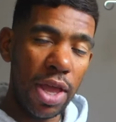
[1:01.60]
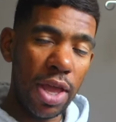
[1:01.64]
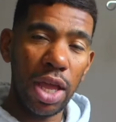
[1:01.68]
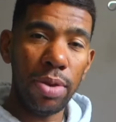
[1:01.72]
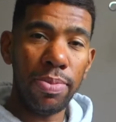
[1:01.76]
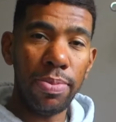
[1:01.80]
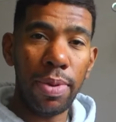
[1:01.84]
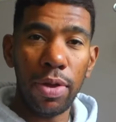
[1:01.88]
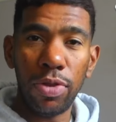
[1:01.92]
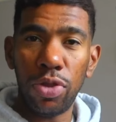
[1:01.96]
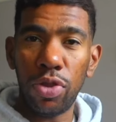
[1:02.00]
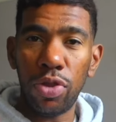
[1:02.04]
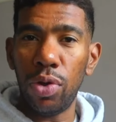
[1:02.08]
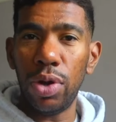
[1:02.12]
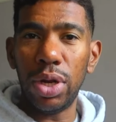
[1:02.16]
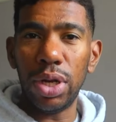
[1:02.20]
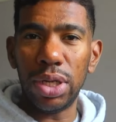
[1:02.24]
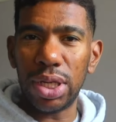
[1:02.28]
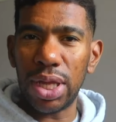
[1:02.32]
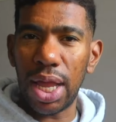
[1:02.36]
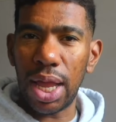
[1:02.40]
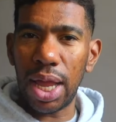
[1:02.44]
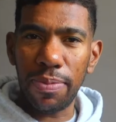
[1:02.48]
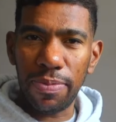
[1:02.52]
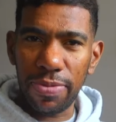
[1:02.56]
about doing the
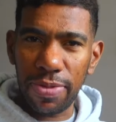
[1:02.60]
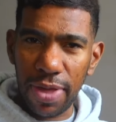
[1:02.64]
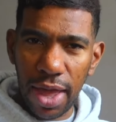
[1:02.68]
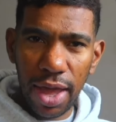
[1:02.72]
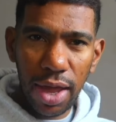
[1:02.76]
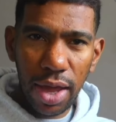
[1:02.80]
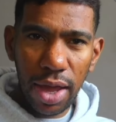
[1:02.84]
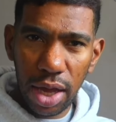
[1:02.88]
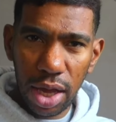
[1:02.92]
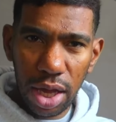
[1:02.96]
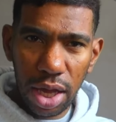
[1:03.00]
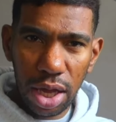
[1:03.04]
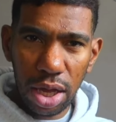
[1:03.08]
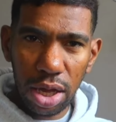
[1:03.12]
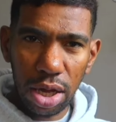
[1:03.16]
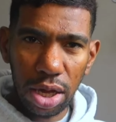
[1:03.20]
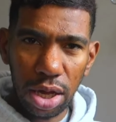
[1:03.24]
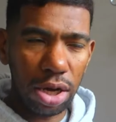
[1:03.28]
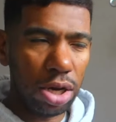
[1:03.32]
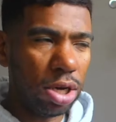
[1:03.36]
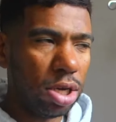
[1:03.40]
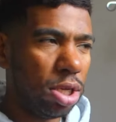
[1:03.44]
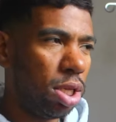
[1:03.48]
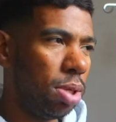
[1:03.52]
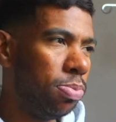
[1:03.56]
same thing,
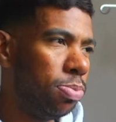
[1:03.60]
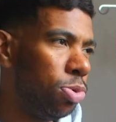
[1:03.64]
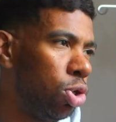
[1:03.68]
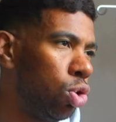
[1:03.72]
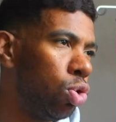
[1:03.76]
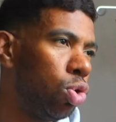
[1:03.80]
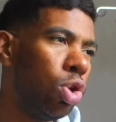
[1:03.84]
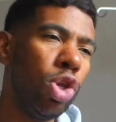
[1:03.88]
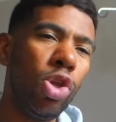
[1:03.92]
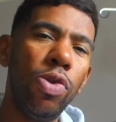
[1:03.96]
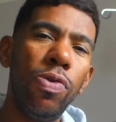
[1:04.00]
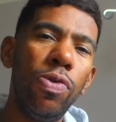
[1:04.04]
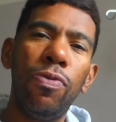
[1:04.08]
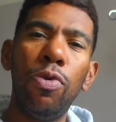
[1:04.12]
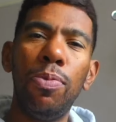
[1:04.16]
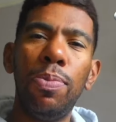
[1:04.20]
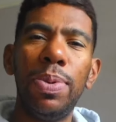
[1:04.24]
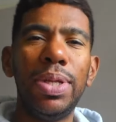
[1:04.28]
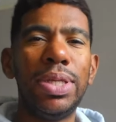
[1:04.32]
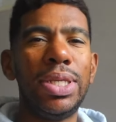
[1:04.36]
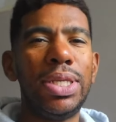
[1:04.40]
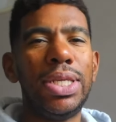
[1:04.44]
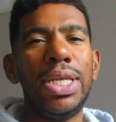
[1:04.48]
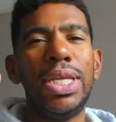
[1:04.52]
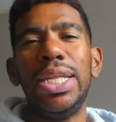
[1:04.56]
because I'm sure you've all been
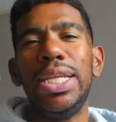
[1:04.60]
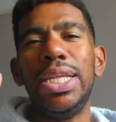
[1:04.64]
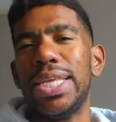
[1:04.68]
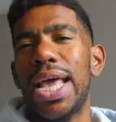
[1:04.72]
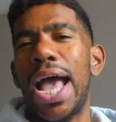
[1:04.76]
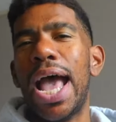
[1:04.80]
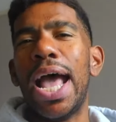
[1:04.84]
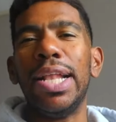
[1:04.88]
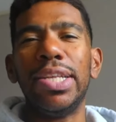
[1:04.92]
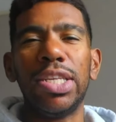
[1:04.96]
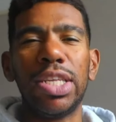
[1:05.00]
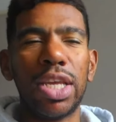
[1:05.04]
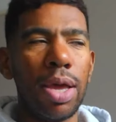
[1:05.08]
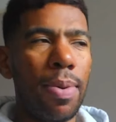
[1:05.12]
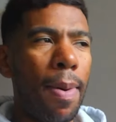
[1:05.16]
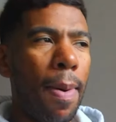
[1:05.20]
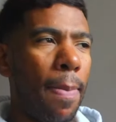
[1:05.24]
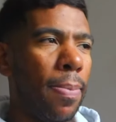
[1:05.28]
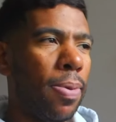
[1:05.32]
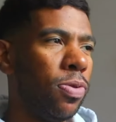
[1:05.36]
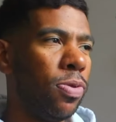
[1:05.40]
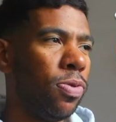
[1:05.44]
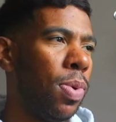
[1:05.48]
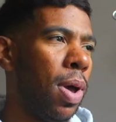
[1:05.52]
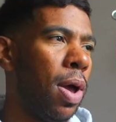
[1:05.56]
seeing these ads come up as
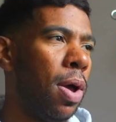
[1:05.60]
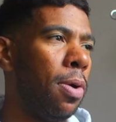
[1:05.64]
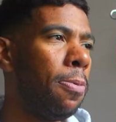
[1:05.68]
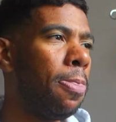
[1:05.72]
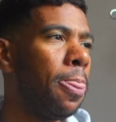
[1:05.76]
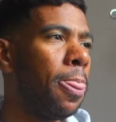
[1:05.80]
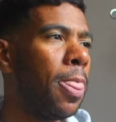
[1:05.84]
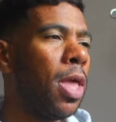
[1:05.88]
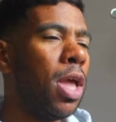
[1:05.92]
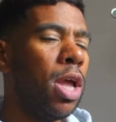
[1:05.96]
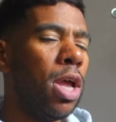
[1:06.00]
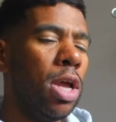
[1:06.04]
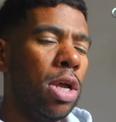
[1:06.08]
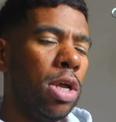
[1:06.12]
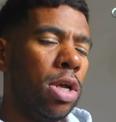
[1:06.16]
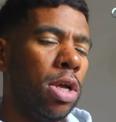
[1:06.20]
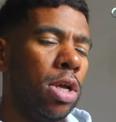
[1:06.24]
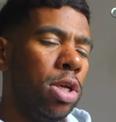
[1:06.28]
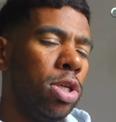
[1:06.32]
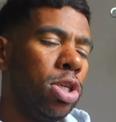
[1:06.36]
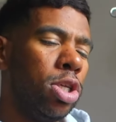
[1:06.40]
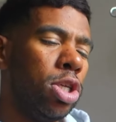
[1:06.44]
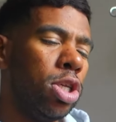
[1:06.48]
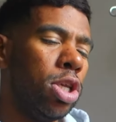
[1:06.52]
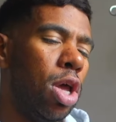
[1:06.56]
well.
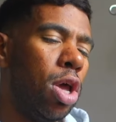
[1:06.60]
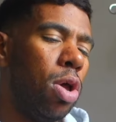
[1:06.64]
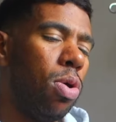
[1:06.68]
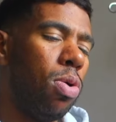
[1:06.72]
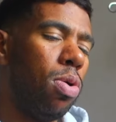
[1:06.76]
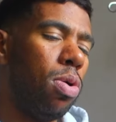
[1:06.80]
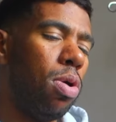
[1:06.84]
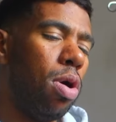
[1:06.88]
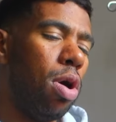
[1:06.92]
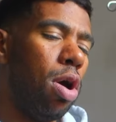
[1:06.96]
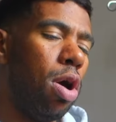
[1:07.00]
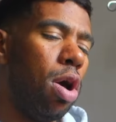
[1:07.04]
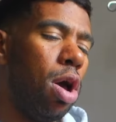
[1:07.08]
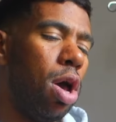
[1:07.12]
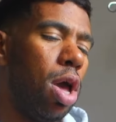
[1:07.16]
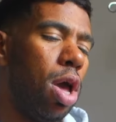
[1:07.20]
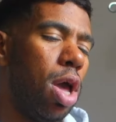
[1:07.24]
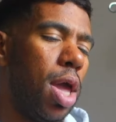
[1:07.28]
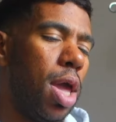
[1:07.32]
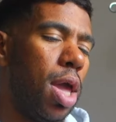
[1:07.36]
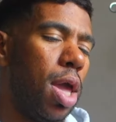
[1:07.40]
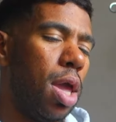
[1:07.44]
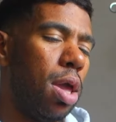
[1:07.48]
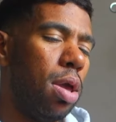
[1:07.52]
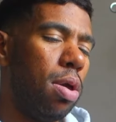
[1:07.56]
So
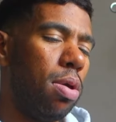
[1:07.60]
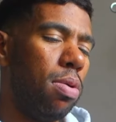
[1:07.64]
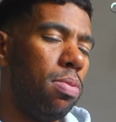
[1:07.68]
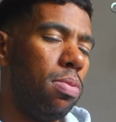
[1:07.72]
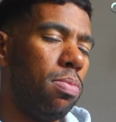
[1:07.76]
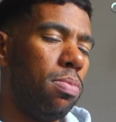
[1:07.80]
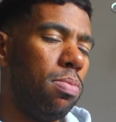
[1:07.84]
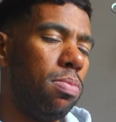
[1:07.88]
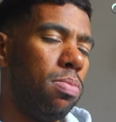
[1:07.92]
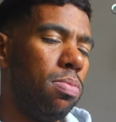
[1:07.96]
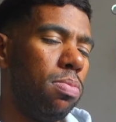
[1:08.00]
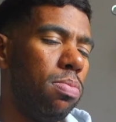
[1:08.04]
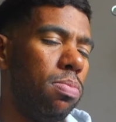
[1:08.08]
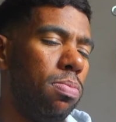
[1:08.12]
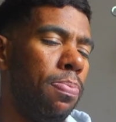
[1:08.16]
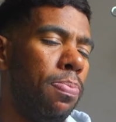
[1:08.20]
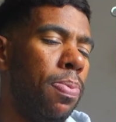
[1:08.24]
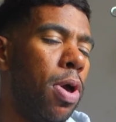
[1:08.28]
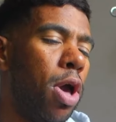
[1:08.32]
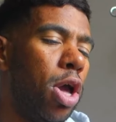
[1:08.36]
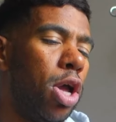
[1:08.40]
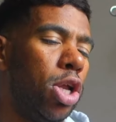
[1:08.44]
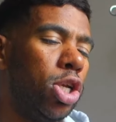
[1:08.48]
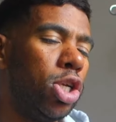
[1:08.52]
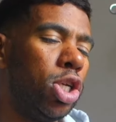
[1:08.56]
I
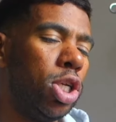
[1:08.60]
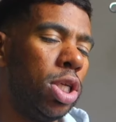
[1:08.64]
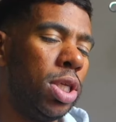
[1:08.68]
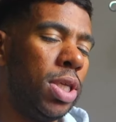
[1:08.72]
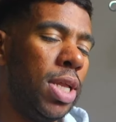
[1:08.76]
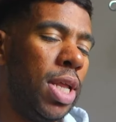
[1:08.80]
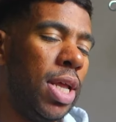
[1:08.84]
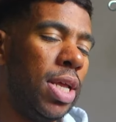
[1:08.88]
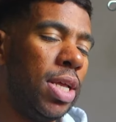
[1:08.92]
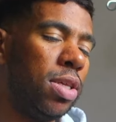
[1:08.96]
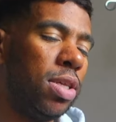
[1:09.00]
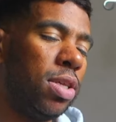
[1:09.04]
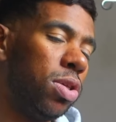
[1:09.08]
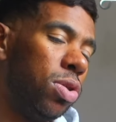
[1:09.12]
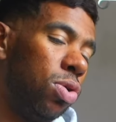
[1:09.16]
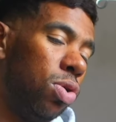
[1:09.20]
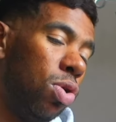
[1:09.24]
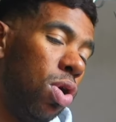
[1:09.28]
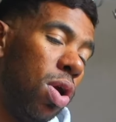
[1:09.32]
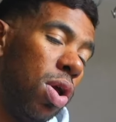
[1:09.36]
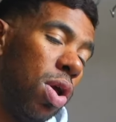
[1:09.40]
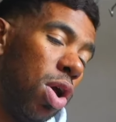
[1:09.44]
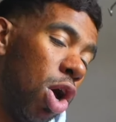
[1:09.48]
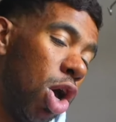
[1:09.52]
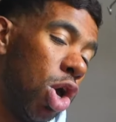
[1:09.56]
purchased this, or
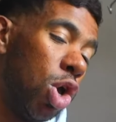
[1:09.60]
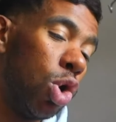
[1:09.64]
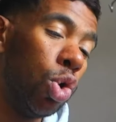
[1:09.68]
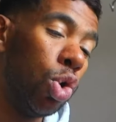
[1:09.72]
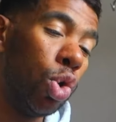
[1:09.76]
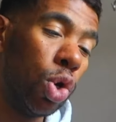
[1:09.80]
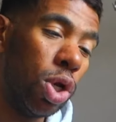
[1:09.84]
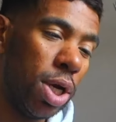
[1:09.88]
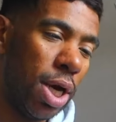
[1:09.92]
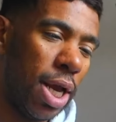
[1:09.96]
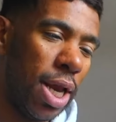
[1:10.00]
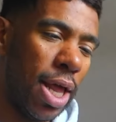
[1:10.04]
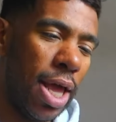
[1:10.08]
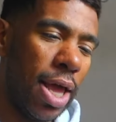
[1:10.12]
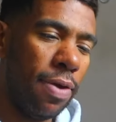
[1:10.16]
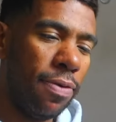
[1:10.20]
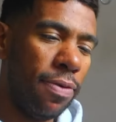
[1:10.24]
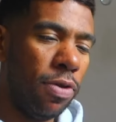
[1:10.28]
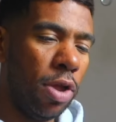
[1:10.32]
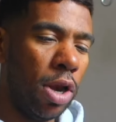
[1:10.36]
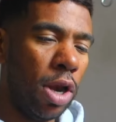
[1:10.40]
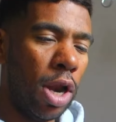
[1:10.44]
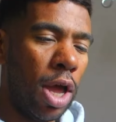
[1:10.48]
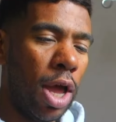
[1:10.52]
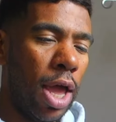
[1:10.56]
I ordered it if you
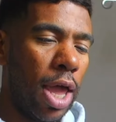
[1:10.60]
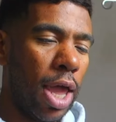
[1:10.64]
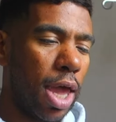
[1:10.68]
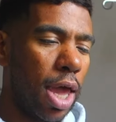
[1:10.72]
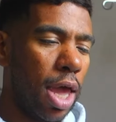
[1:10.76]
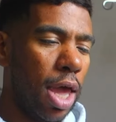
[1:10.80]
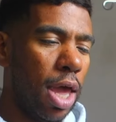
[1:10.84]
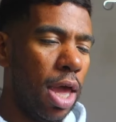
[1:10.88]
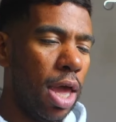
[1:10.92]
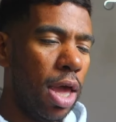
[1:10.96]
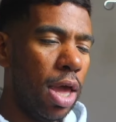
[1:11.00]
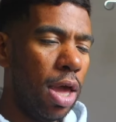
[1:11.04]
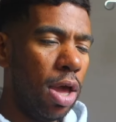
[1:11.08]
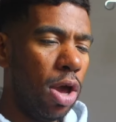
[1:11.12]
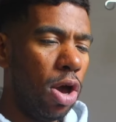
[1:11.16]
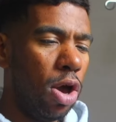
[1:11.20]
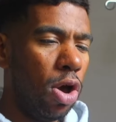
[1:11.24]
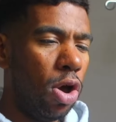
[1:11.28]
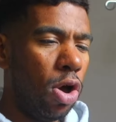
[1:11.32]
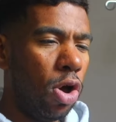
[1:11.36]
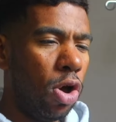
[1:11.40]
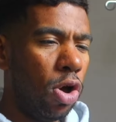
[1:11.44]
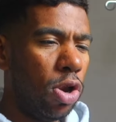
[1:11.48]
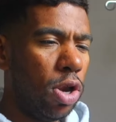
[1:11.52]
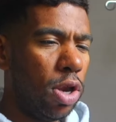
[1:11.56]
like,
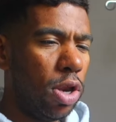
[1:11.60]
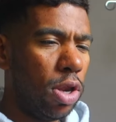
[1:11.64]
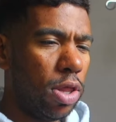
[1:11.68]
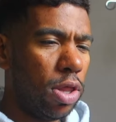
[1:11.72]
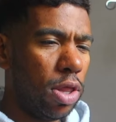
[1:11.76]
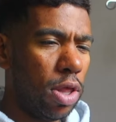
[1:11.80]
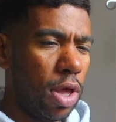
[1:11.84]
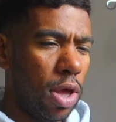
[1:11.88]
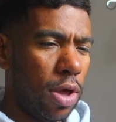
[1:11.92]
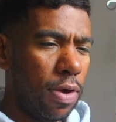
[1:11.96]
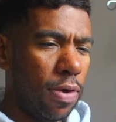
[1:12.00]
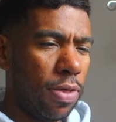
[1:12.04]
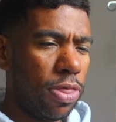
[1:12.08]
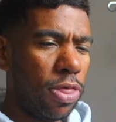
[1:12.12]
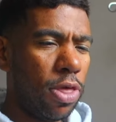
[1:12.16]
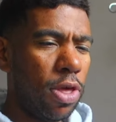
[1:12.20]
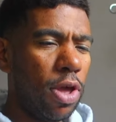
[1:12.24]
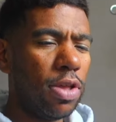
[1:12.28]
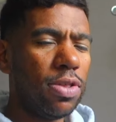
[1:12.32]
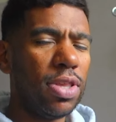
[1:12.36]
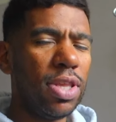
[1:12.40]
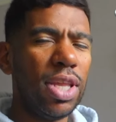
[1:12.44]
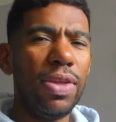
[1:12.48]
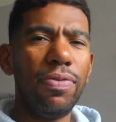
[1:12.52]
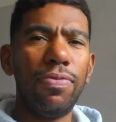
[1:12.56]
on the
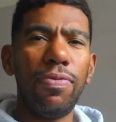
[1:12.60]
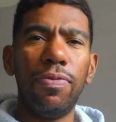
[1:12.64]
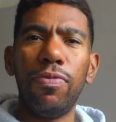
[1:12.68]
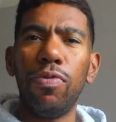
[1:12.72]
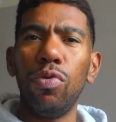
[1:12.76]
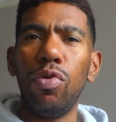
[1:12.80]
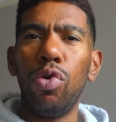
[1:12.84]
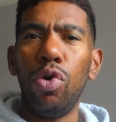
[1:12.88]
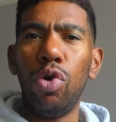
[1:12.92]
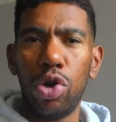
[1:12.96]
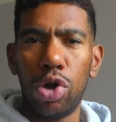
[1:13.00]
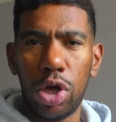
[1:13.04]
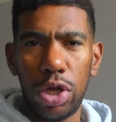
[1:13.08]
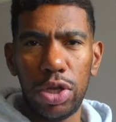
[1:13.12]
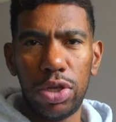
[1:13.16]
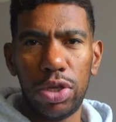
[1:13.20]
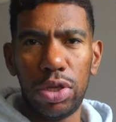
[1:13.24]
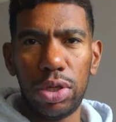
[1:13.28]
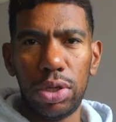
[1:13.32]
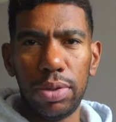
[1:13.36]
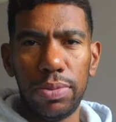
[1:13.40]
13th of August.